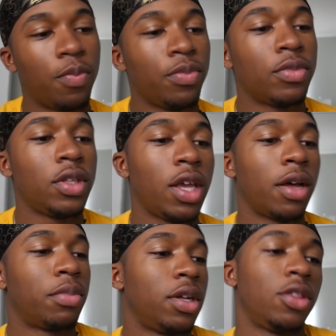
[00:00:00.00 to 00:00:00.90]
Oh
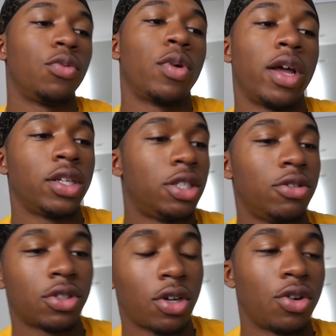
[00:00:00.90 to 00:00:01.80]
yeah, but either way, she
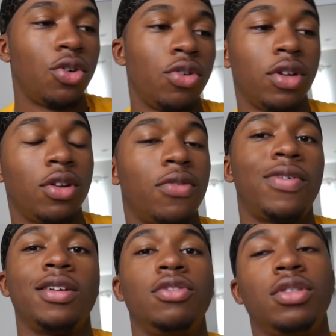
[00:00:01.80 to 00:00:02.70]
was all cool. You know,
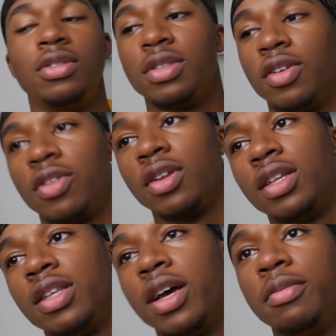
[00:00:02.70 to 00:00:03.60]
follow your dreams, everything
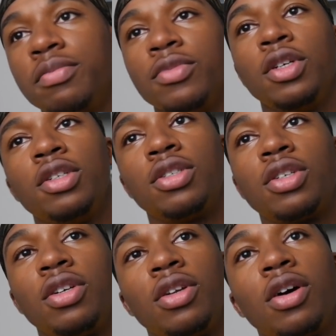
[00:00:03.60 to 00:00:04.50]
like that.
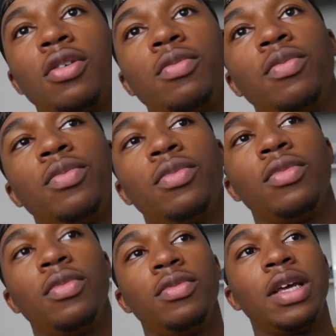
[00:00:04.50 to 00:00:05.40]
So you know,
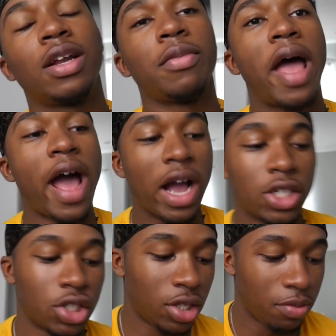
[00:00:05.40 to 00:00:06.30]
now I'm
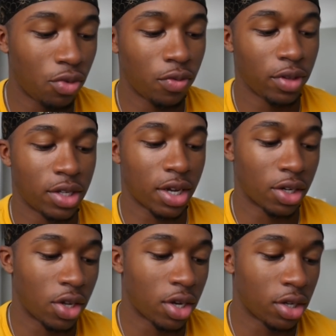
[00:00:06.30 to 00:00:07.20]
actually moving to
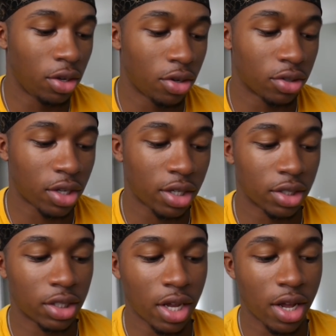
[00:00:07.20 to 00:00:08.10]
Atlanta. You know, it's kind
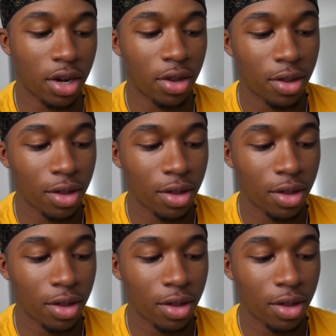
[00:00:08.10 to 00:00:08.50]
of sad.